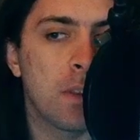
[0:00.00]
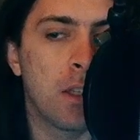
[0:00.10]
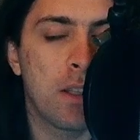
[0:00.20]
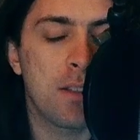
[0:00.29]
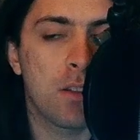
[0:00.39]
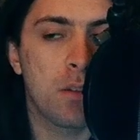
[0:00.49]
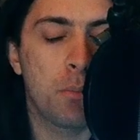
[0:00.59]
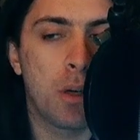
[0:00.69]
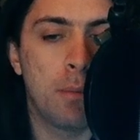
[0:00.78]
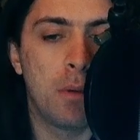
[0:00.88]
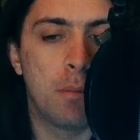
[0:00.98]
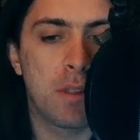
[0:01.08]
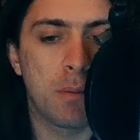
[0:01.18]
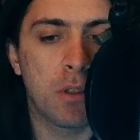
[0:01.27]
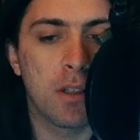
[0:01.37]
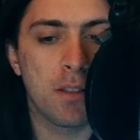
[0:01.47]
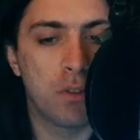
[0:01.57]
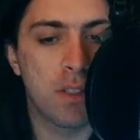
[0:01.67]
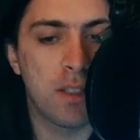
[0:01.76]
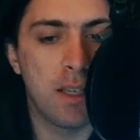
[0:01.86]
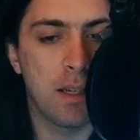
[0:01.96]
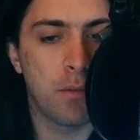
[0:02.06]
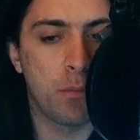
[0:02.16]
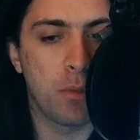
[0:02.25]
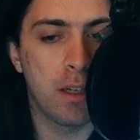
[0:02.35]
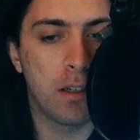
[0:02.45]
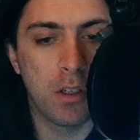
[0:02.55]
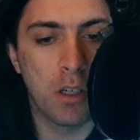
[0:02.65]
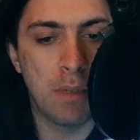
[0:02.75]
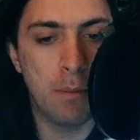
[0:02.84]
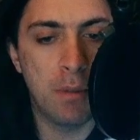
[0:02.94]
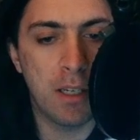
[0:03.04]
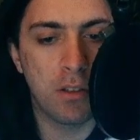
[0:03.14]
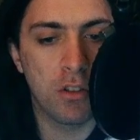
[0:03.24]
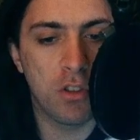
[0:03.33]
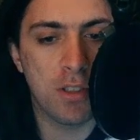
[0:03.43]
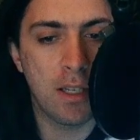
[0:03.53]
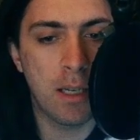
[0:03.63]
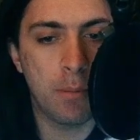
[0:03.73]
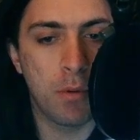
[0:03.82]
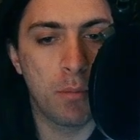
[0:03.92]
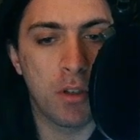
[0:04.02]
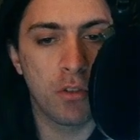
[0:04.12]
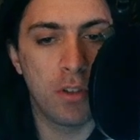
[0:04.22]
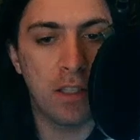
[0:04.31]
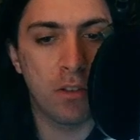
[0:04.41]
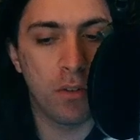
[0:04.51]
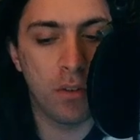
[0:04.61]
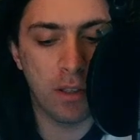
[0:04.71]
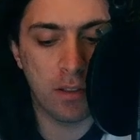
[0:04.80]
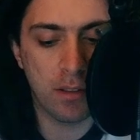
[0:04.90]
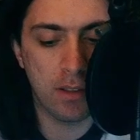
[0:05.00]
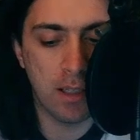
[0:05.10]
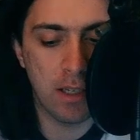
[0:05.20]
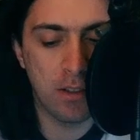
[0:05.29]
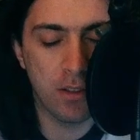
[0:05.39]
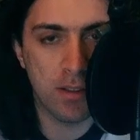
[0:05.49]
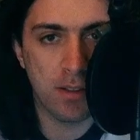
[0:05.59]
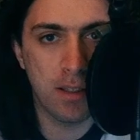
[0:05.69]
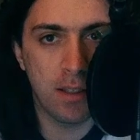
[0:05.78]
No, that's not the problem. It's because of this layer where, or maybe I could set up a modulator that kind of does that.